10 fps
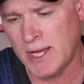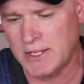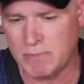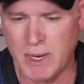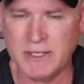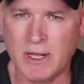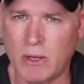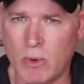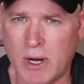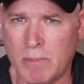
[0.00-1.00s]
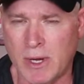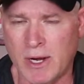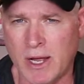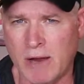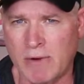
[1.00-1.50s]
That's basically what I'm going
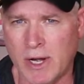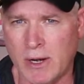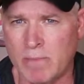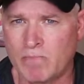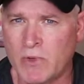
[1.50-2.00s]
to cover here.